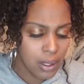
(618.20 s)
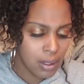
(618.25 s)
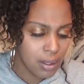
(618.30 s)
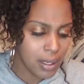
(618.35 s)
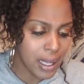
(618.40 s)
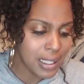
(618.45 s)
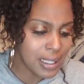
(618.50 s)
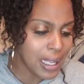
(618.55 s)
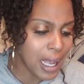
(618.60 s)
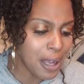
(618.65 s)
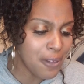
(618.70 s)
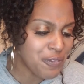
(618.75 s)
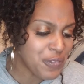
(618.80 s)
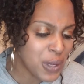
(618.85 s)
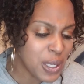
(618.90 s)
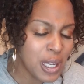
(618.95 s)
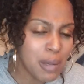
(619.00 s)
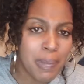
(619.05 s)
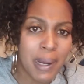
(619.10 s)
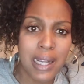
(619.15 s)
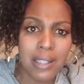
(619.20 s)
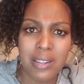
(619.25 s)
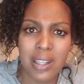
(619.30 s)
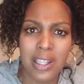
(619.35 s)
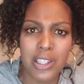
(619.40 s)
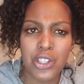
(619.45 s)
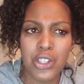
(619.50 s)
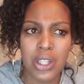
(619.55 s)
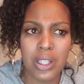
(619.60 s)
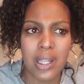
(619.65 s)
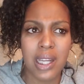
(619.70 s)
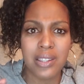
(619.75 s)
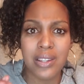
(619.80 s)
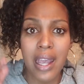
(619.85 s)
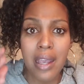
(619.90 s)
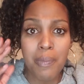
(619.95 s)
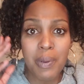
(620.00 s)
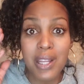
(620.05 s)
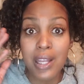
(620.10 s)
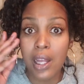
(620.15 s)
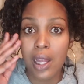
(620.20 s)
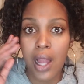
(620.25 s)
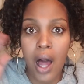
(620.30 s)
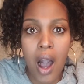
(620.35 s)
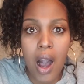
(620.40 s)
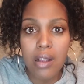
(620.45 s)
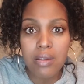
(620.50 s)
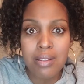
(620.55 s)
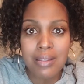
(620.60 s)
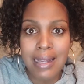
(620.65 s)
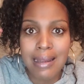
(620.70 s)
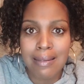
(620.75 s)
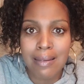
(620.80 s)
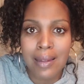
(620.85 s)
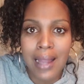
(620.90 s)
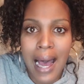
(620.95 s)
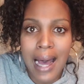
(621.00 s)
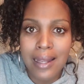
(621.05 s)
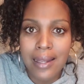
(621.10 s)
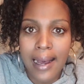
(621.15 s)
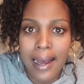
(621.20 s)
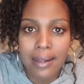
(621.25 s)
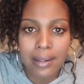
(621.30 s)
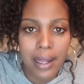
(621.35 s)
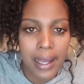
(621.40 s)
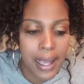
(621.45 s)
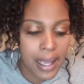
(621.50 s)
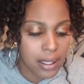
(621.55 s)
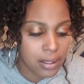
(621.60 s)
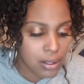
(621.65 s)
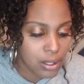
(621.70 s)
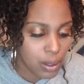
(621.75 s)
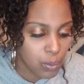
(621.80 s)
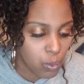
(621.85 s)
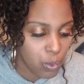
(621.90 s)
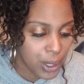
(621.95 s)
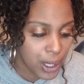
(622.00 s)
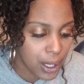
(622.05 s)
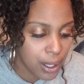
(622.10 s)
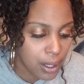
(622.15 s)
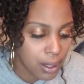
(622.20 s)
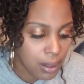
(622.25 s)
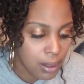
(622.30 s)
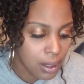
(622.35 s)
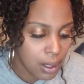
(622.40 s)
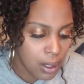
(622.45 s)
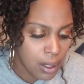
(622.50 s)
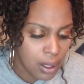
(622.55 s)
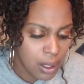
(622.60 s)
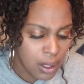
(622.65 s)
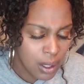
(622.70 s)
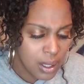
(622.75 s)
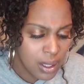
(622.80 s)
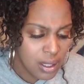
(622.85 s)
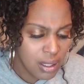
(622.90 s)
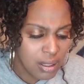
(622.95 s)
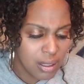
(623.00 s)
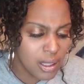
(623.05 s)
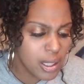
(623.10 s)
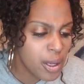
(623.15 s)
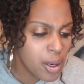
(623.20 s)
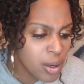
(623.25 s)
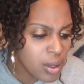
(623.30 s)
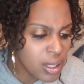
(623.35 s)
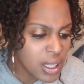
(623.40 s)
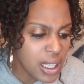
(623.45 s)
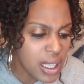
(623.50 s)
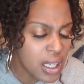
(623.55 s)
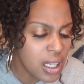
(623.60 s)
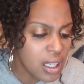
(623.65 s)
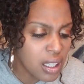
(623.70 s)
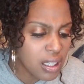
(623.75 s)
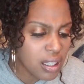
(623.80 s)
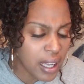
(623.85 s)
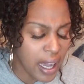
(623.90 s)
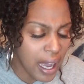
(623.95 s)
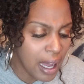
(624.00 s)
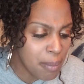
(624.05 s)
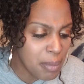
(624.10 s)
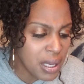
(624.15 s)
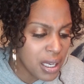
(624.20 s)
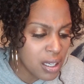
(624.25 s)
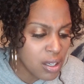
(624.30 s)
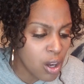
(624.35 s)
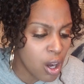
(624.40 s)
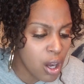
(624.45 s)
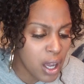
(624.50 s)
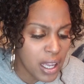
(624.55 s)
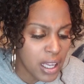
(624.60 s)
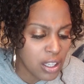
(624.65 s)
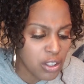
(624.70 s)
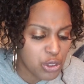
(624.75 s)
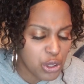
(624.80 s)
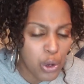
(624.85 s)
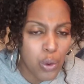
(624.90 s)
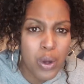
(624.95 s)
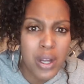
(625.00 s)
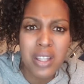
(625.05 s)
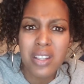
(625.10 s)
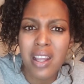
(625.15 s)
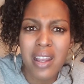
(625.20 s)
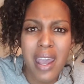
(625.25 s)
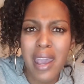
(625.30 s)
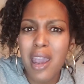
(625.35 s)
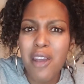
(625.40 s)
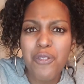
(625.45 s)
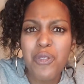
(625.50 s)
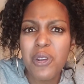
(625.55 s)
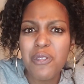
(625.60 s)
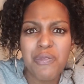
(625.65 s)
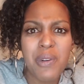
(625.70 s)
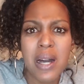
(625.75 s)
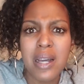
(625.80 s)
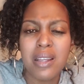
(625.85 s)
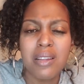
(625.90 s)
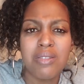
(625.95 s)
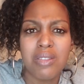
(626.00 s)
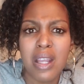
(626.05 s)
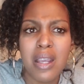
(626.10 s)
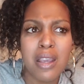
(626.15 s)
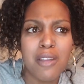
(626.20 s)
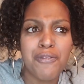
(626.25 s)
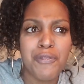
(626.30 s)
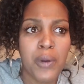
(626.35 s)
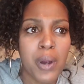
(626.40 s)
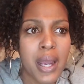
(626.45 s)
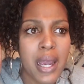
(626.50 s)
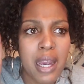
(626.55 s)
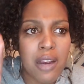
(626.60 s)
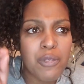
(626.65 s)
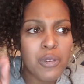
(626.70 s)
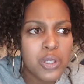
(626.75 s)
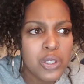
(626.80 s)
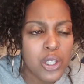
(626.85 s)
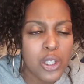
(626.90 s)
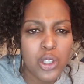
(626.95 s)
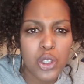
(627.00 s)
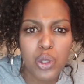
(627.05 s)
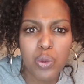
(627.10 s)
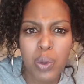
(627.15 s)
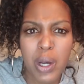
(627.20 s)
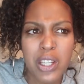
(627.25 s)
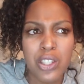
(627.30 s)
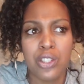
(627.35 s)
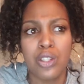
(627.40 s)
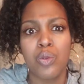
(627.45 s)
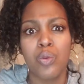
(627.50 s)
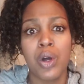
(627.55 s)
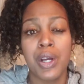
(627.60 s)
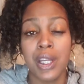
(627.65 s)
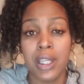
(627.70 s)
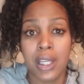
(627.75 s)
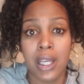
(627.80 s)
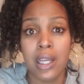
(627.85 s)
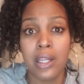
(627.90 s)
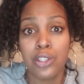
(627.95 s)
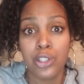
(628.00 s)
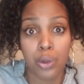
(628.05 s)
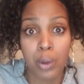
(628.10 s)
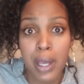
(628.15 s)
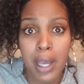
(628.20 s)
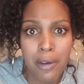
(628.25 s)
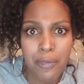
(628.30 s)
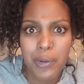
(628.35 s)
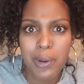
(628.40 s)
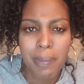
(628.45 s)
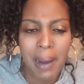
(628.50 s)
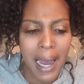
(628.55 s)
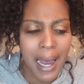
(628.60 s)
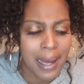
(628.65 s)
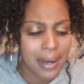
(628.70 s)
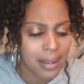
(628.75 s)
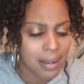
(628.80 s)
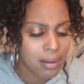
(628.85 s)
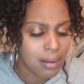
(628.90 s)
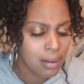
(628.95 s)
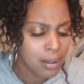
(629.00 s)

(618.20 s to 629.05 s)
That's how I feel about that shit. Like they be lost in La La Land somewhere. Literally commenting on and doing every fucking thing for every situation and want to cancel everybody.